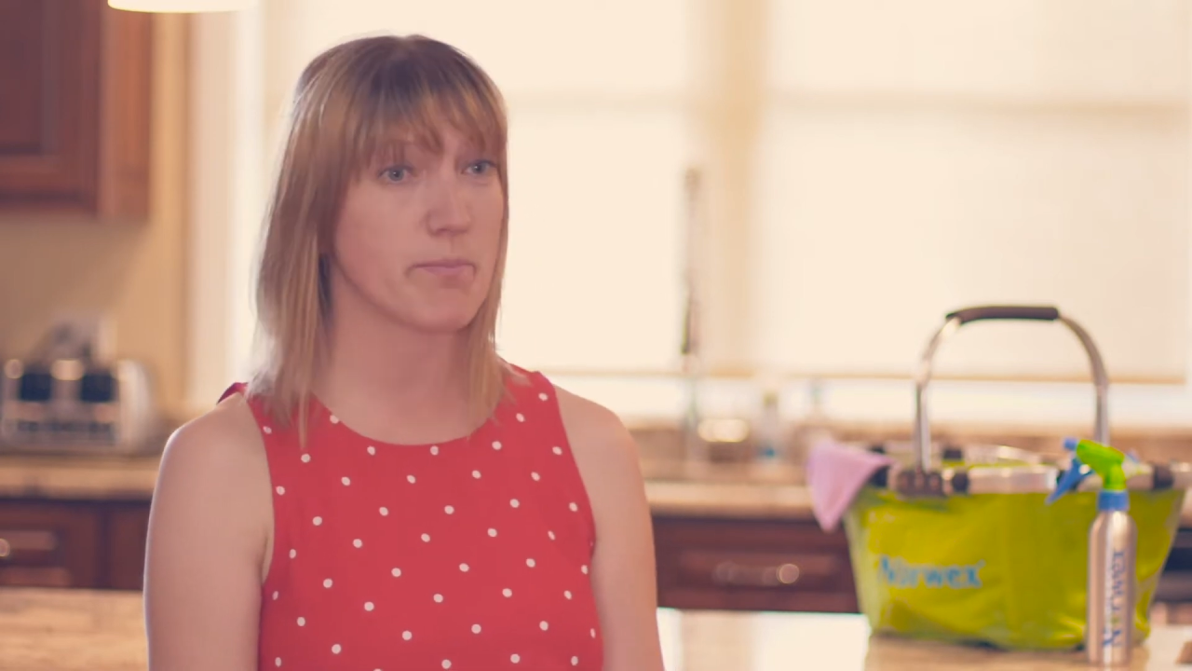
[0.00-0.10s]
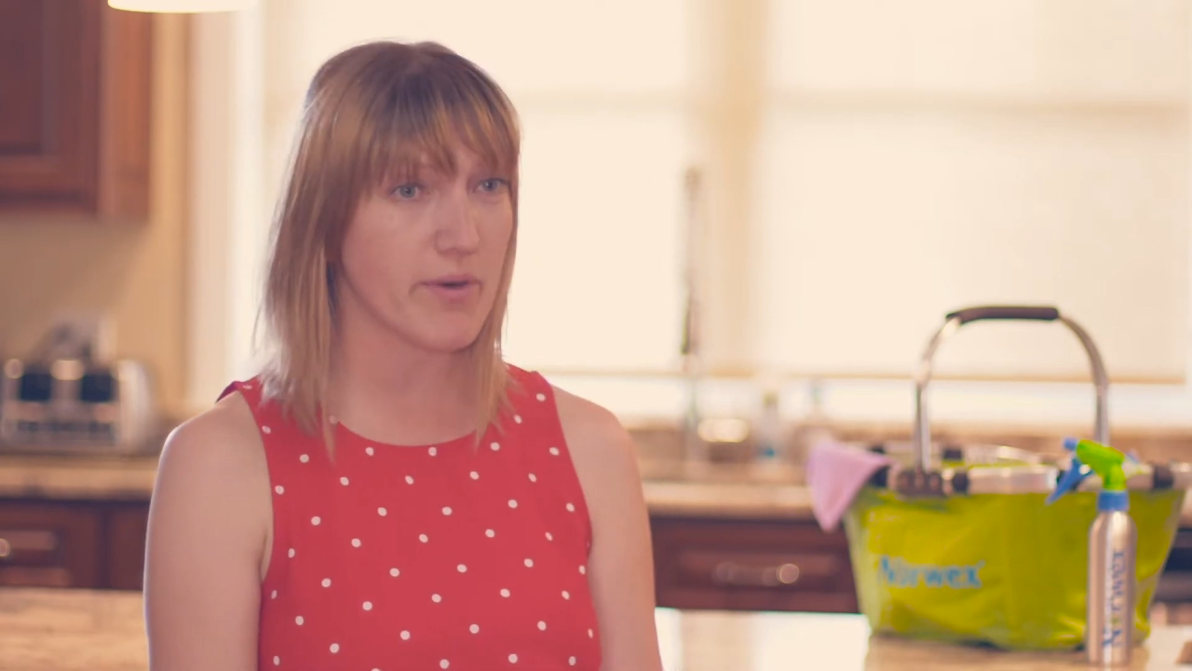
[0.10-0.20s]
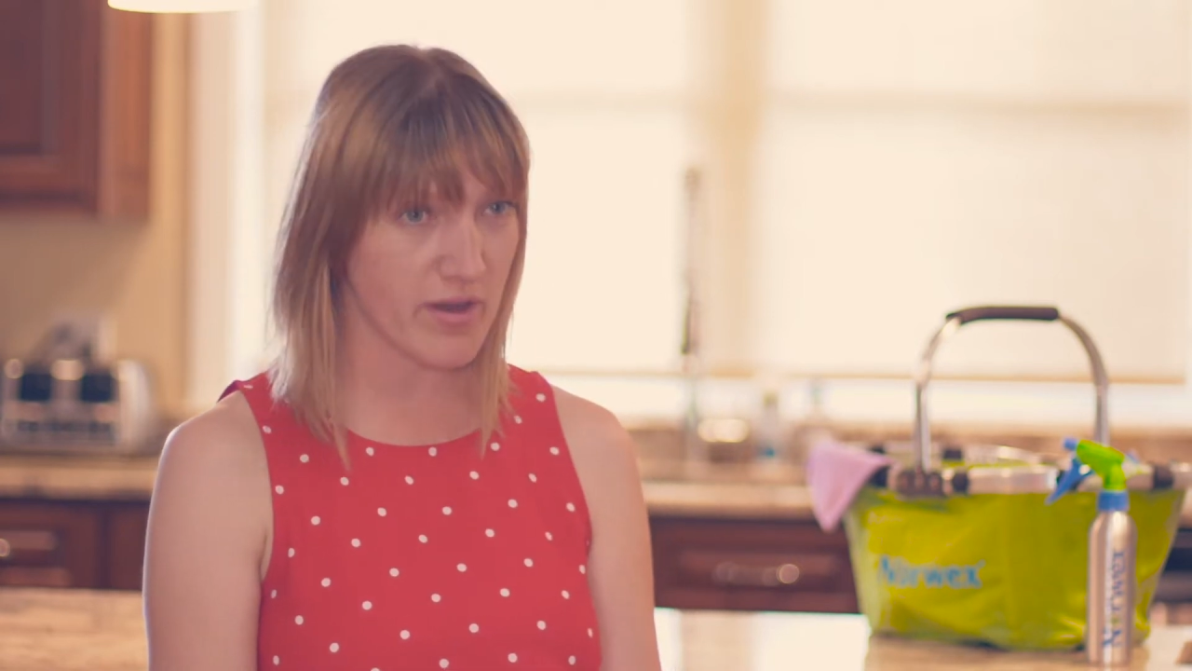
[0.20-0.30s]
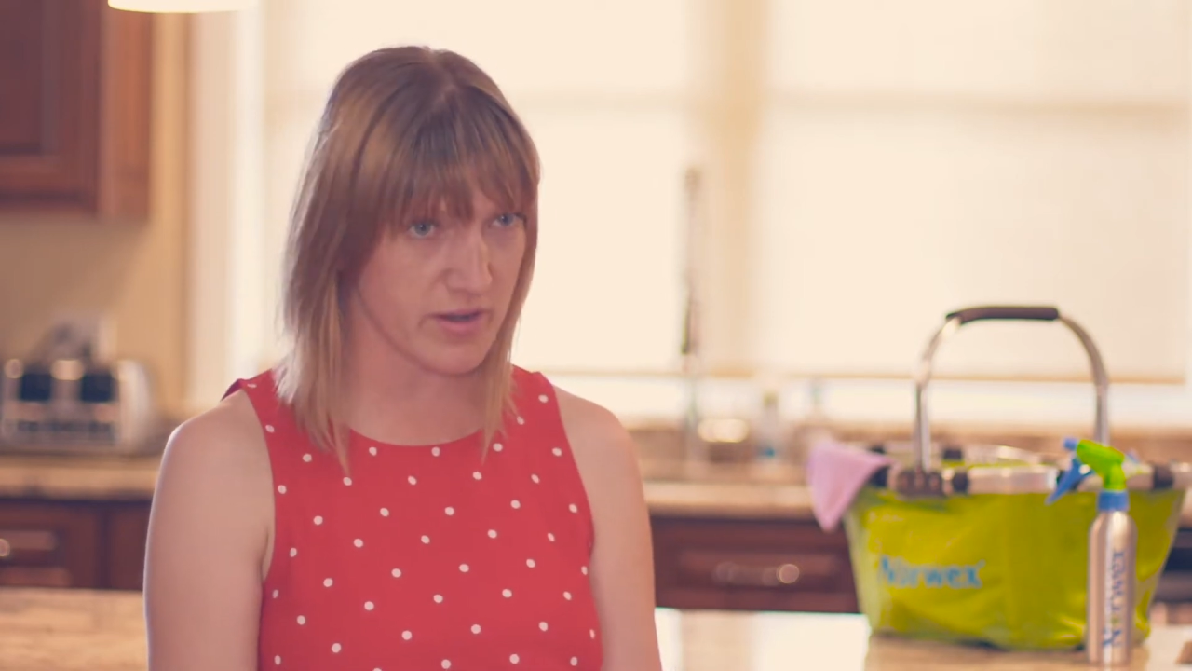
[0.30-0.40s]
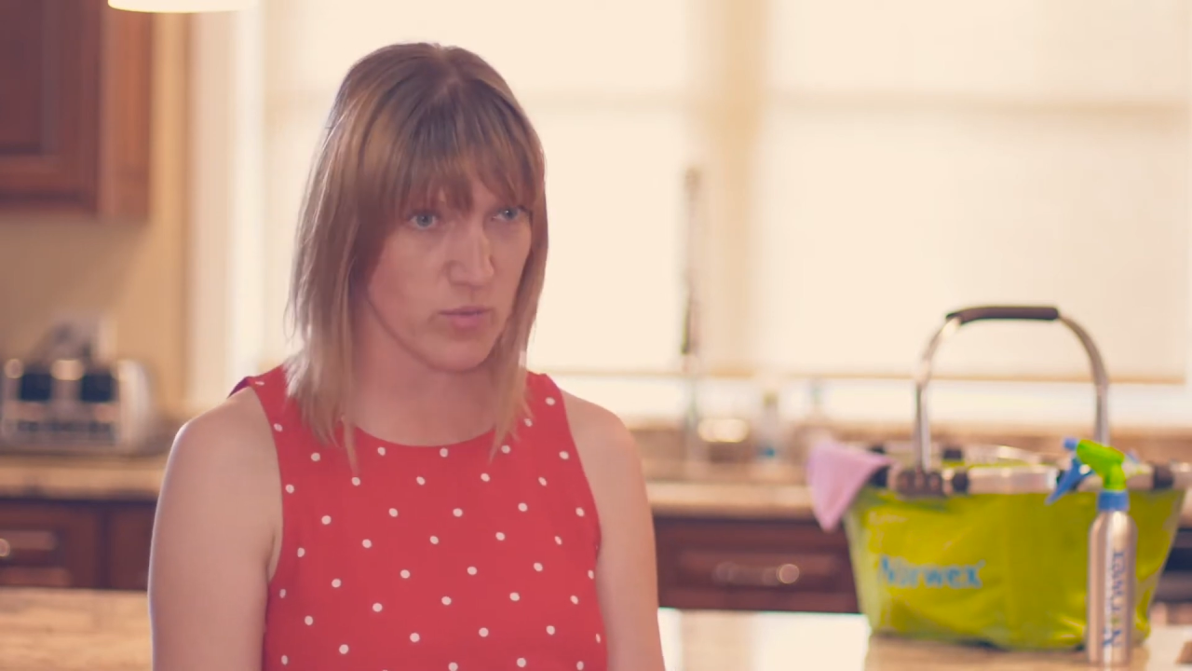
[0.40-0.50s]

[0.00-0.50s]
body